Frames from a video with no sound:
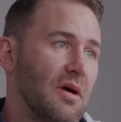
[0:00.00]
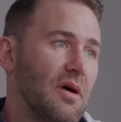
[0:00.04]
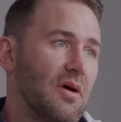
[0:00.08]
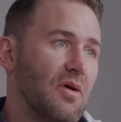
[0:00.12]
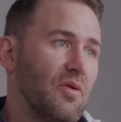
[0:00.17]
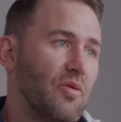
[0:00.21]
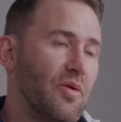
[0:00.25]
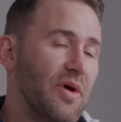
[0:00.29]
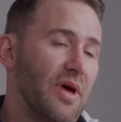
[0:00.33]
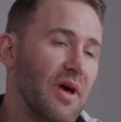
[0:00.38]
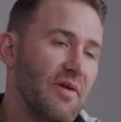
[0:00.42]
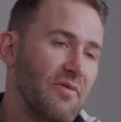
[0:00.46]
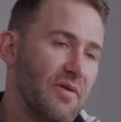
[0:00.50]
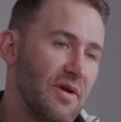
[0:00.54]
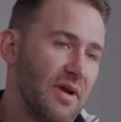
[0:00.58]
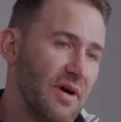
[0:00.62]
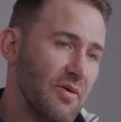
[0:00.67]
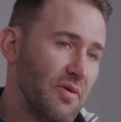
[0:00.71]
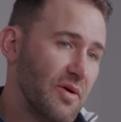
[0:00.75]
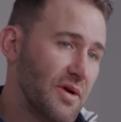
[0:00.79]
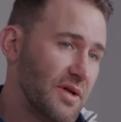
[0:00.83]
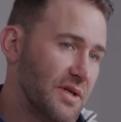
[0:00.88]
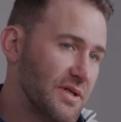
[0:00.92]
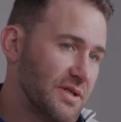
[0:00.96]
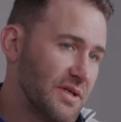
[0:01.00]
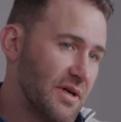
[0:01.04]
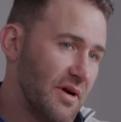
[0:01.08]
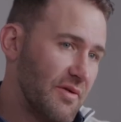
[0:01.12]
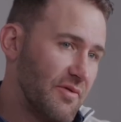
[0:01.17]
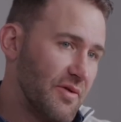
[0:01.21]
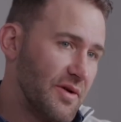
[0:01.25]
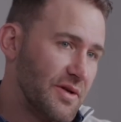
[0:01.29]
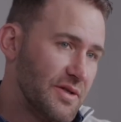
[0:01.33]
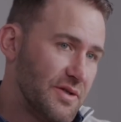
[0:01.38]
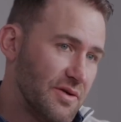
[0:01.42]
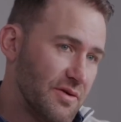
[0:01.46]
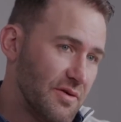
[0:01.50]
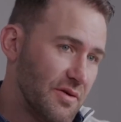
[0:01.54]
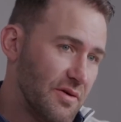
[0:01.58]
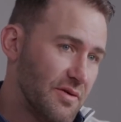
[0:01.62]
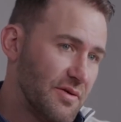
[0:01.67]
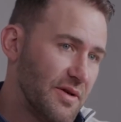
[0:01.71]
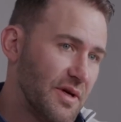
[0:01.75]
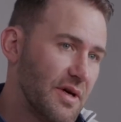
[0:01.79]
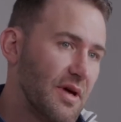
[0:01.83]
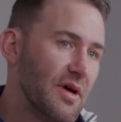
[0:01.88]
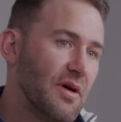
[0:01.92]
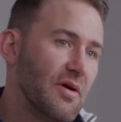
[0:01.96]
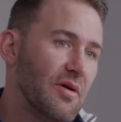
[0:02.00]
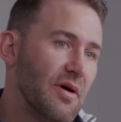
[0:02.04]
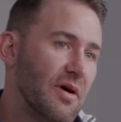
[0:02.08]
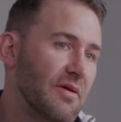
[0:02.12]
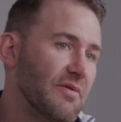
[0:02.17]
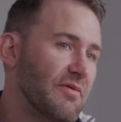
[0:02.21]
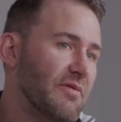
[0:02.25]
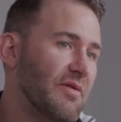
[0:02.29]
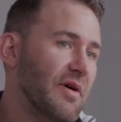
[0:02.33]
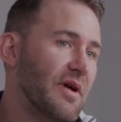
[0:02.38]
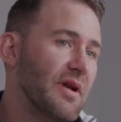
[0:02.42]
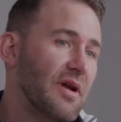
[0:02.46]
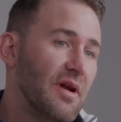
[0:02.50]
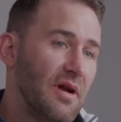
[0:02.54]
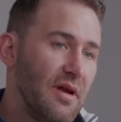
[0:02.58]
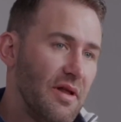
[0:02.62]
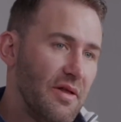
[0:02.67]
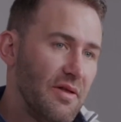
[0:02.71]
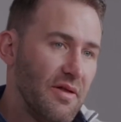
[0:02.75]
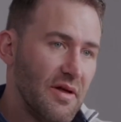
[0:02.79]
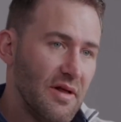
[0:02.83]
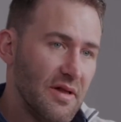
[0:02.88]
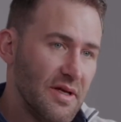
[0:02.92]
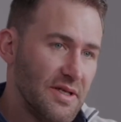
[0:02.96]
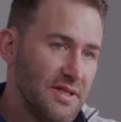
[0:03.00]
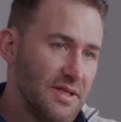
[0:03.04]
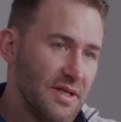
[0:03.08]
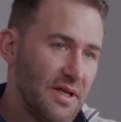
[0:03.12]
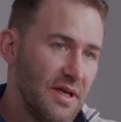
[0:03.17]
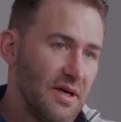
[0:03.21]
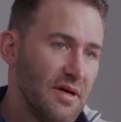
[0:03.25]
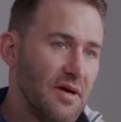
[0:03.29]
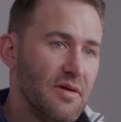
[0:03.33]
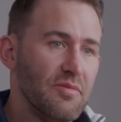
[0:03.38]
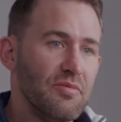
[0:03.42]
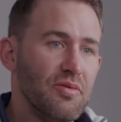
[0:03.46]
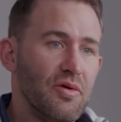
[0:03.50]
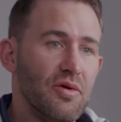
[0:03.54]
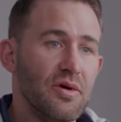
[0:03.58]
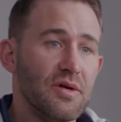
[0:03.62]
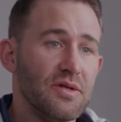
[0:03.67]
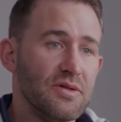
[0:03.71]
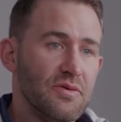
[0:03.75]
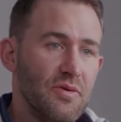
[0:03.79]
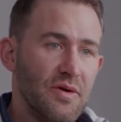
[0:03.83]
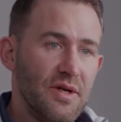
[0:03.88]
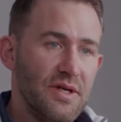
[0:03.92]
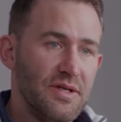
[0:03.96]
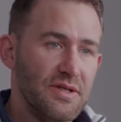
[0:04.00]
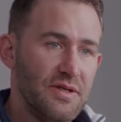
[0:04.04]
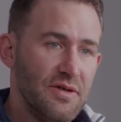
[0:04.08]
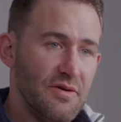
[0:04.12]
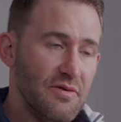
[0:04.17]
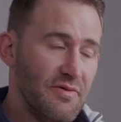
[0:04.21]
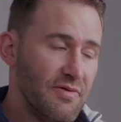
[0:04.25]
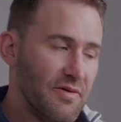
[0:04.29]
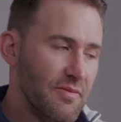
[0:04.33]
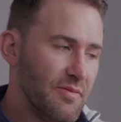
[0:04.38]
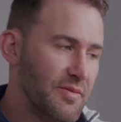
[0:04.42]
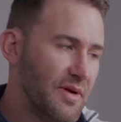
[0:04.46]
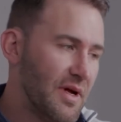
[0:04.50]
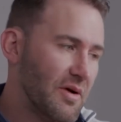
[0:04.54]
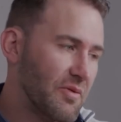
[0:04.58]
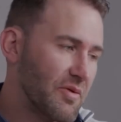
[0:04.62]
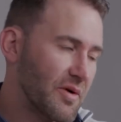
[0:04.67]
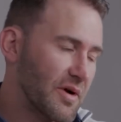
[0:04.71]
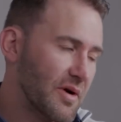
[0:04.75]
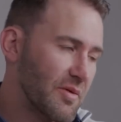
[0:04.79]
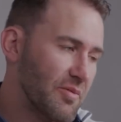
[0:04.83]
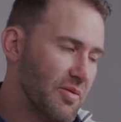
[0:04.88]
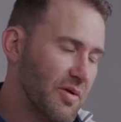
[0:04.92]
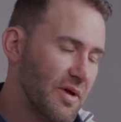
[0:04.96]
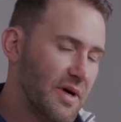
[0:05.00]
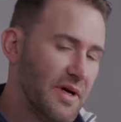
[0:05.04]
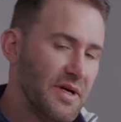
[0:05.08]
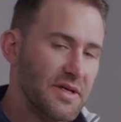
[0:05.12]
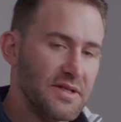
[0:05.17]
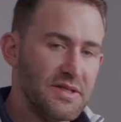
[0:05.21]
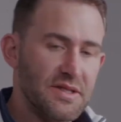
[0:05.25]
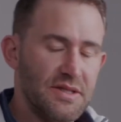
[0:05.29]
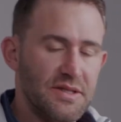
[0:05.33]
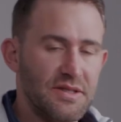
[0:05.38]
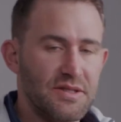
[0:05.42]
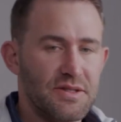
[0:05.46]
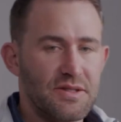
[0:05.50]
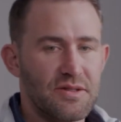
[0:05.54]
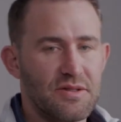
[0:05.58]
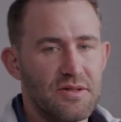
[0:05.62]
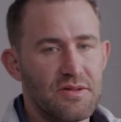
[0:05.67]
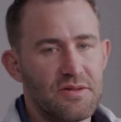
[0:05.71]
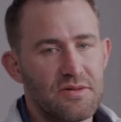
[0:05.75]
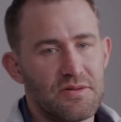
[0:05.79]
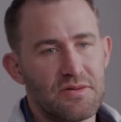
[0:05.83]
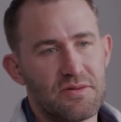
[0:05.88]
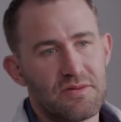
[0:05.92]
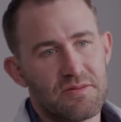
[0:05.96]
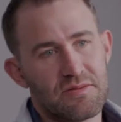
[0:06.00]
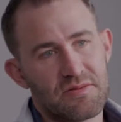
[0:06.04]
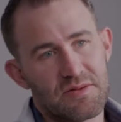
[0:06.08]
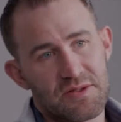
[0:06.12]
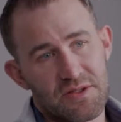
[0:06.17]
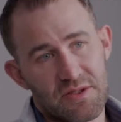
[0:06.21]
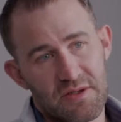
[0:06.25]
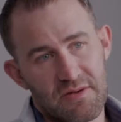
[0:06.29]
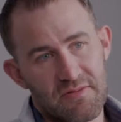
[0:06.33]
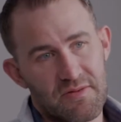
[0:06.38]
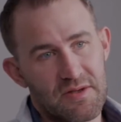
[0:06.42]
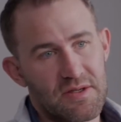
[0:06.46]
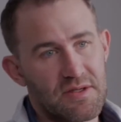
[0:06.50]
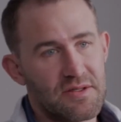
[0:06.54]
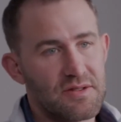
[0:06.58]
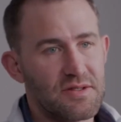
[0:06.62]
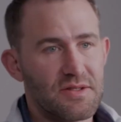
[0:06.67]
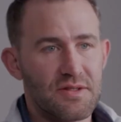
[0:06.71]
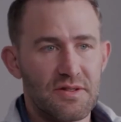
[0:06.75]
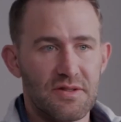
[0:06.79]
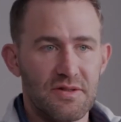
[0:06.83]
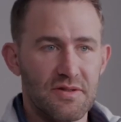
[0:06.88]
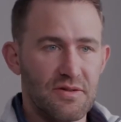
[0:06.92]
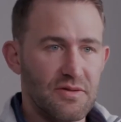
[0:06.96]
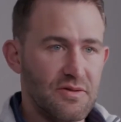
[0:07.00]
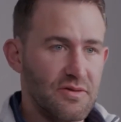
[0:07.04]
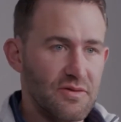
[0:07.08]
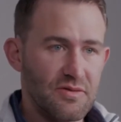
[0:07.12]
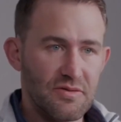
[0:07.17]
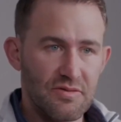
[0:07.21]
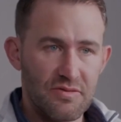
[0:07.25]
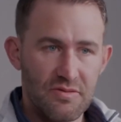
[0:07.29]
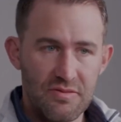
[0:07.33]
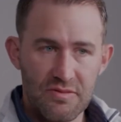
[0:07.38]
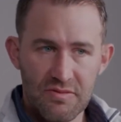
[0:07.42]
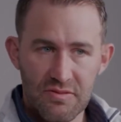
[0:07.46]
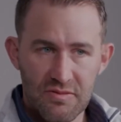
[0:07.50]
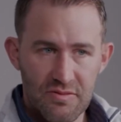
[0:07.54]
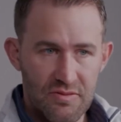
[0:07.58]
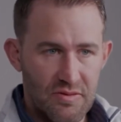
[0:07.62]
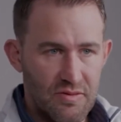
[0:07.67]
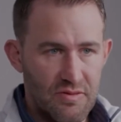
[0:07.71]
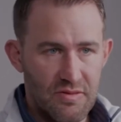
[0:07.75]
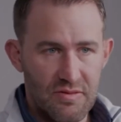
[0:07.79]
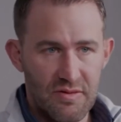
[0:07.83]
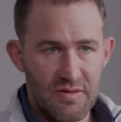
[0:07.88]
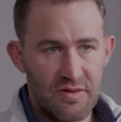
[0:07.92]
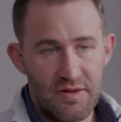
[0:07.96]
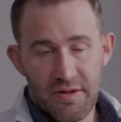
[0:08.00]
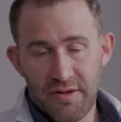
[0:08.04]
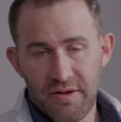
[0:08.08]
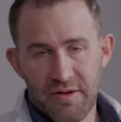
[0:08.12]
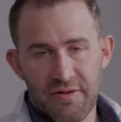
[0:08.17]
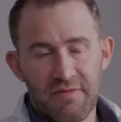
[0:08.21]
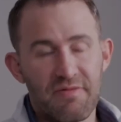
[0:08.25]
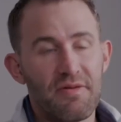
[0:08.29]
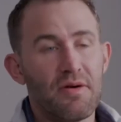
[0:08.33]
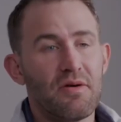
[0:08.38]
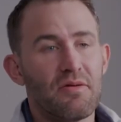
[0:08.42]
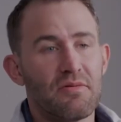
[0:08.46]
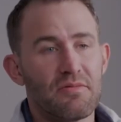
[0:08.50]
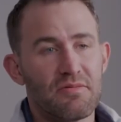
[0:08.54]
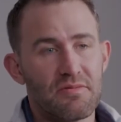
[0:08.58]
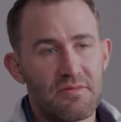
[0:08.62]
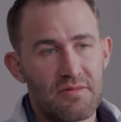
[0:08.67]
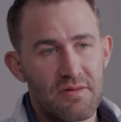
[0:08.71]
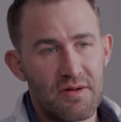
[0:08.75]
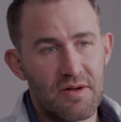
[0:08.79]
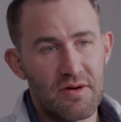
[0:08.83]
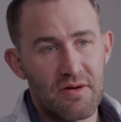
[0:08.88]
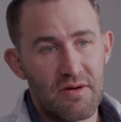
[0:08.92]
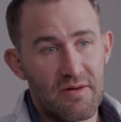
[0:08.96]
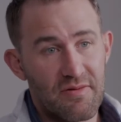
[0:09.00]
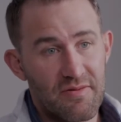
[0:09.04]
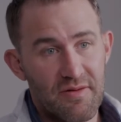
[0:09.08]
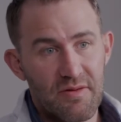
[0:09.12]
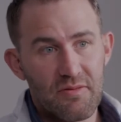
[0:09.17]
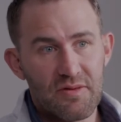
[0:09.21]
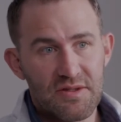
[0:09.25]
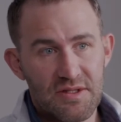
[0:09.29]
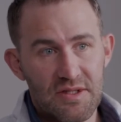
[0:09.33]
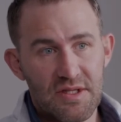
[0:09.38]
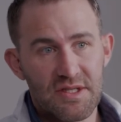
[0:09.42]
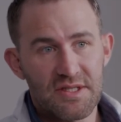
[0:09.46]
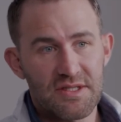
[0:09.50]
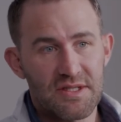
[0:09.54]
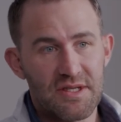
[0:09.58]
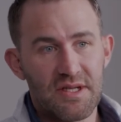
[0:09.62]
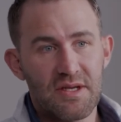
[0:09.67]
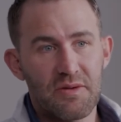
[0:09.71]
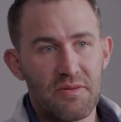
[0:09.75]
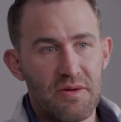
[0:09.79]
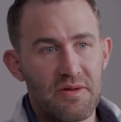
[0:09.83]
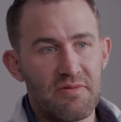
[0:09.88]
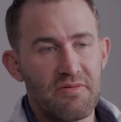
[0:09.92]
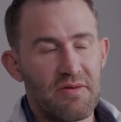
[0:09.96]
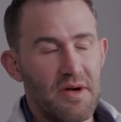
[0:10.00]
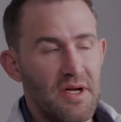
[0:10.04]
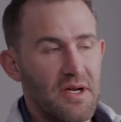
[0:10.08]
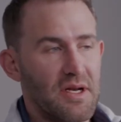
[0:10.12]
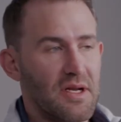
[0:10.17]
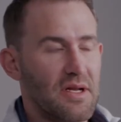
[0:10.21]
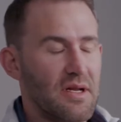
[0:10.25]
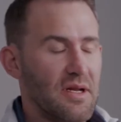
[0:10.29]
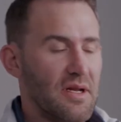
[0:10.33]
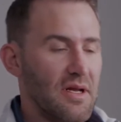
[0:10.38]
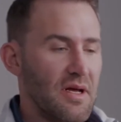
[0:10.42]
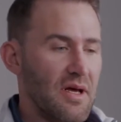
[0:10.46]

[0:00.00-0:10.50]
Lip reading: we have a network discovery tool that can go out and find anything listening on port 22, from network appliances to servers to your phone. If it was listening, we'd find it.